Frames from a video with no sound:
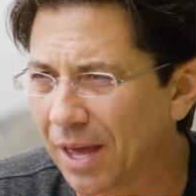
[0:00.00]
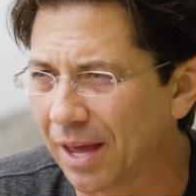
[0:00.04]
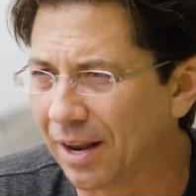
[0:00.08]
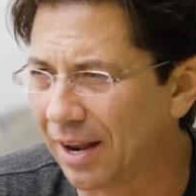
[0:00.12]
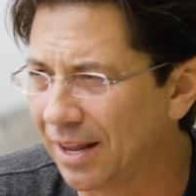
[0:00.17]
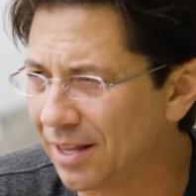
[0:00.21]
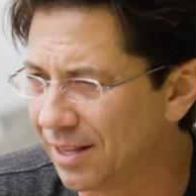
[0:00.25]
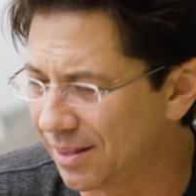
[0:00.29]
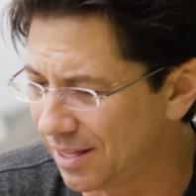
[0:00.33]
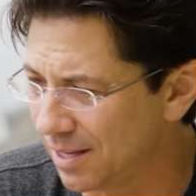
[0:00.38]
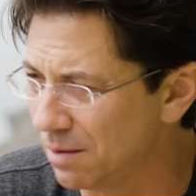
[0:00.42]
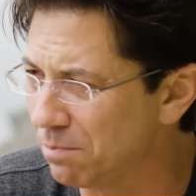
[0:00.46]

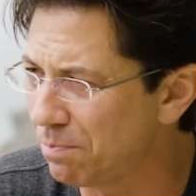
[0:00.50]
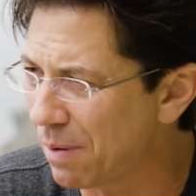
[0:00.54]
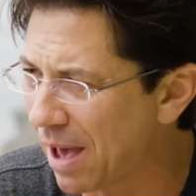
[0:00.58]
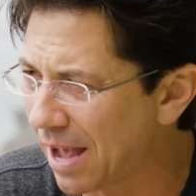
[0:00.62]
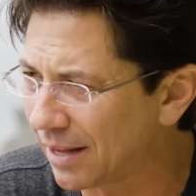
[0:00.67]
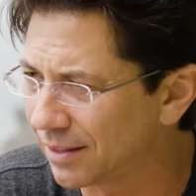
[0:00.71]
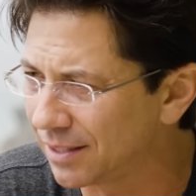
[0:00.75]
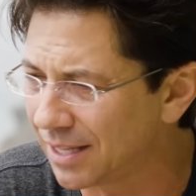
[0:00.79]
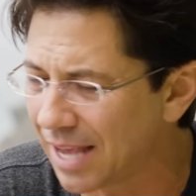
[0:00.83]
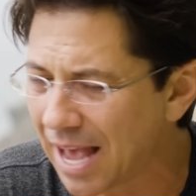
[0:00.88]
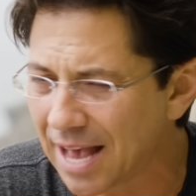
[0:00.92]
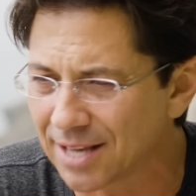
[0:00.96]
and the
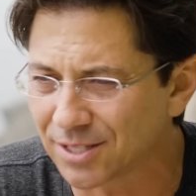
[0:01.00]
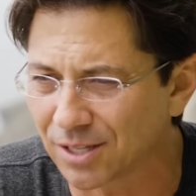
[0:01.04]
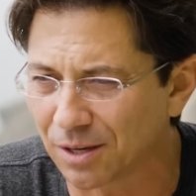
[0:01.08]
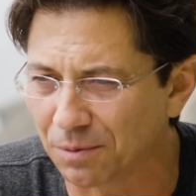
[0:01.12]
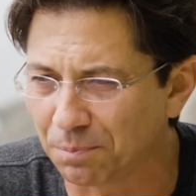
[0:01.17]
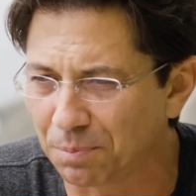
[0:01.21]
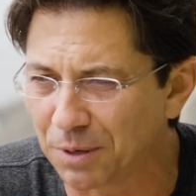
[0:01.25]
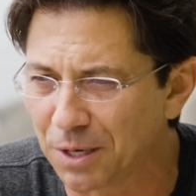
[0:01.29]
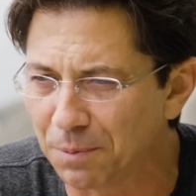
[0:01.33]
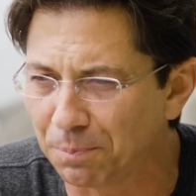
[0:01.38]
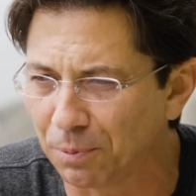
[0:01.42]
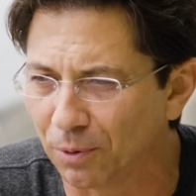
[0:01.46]
impact he has
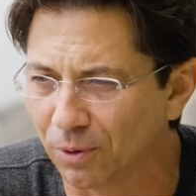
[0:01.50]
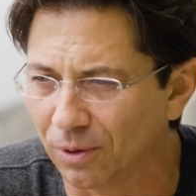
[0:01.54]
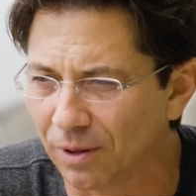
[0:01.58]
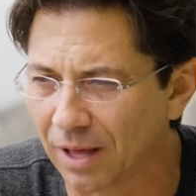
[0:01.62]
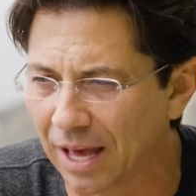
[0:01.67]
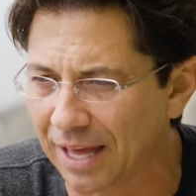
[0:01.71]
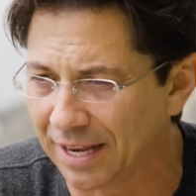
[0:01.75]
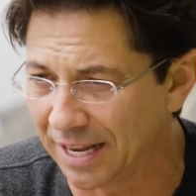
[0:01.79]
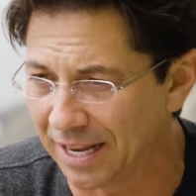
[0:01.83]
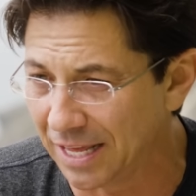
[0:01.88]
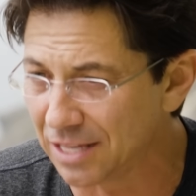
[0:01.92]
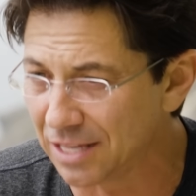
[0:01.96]
on
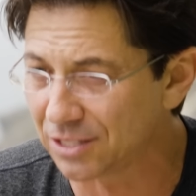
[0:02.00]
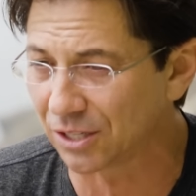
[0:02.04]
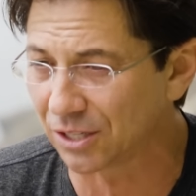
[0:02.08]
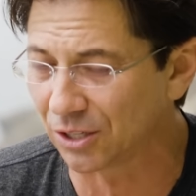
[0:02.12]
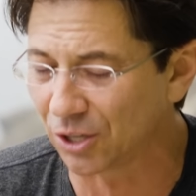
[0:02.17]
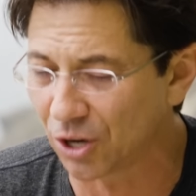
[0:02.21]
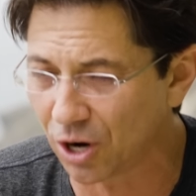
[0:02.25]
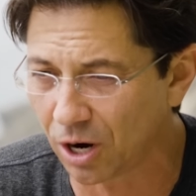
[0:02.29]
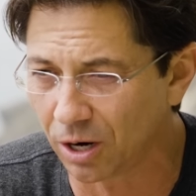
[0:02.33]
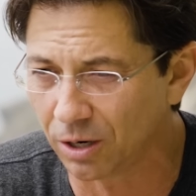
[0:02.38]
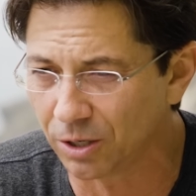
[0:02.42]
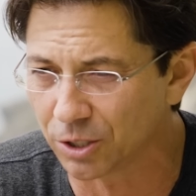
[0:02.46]
people and his
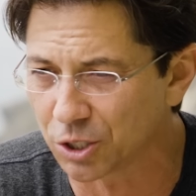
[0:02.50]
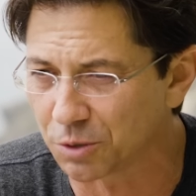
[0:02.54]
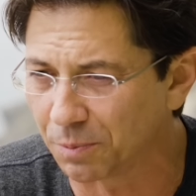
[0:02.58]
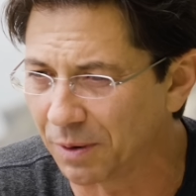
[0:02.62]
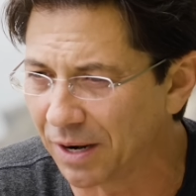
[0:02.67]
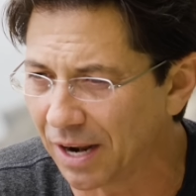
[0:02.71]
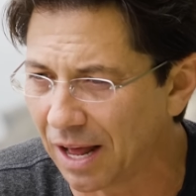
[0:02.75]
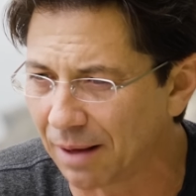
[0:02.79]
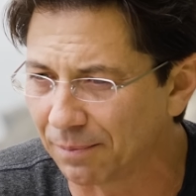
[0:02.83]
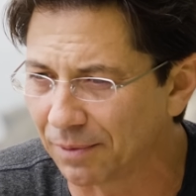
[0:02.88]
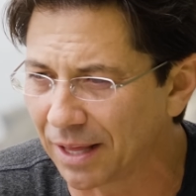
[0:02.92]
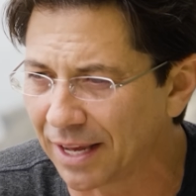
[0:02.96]

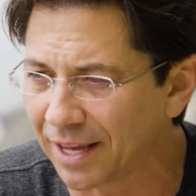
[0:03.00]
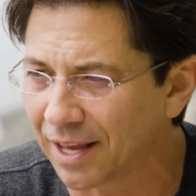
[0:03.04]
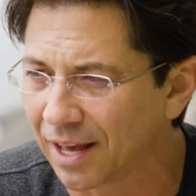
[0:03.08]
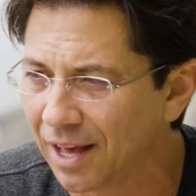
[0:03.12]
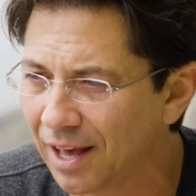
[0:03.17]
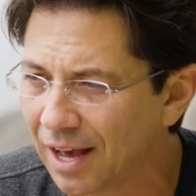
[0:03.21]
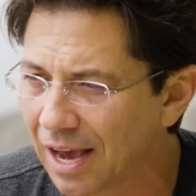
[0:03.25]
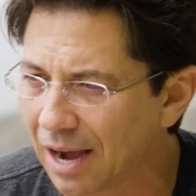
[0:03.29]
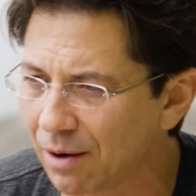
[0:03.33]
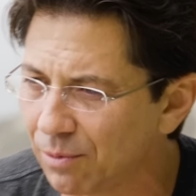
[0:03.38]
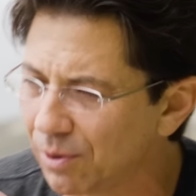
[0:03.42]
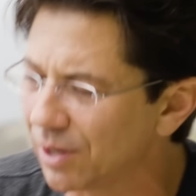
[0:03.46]
encouragement, I'm like,
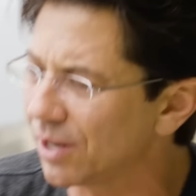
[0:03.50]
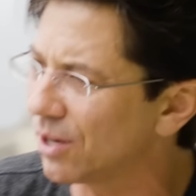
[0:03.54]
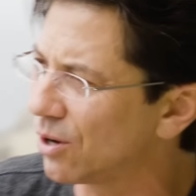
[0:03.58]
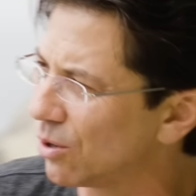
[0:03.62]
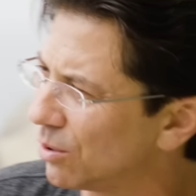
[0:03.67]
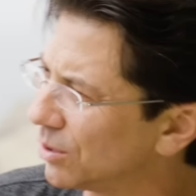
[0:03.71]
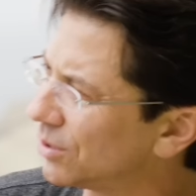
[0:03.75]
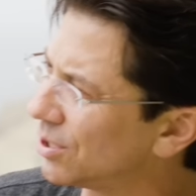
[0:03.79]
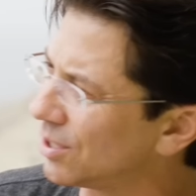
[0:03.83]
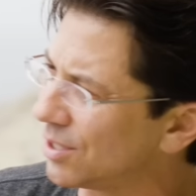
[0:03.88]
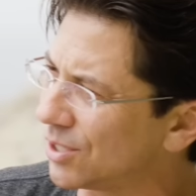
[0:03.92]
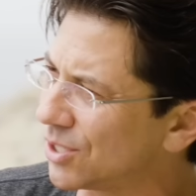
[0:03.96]
I want to
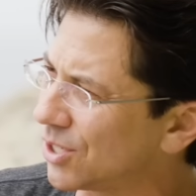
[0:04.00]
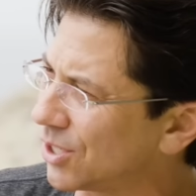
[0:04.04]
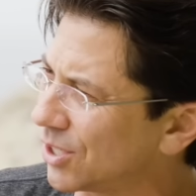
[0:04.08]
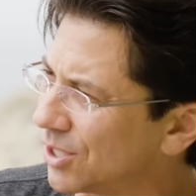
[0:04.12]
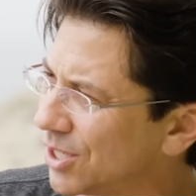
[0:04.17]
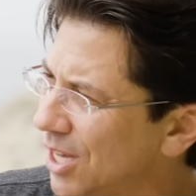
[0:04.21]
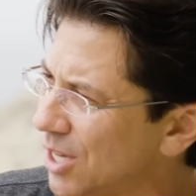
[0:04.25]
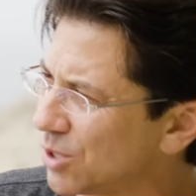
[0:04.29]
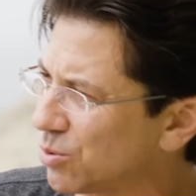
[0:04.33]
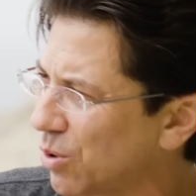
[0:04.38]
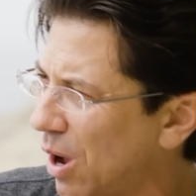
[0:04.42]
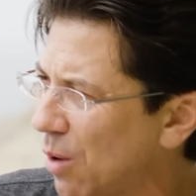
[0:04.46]
go into the
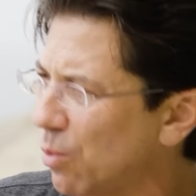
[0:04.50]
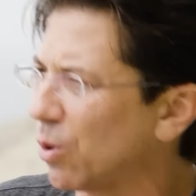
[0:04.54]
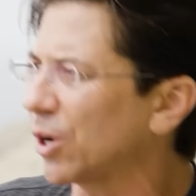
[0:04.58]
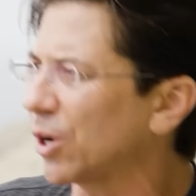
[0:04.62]
success world.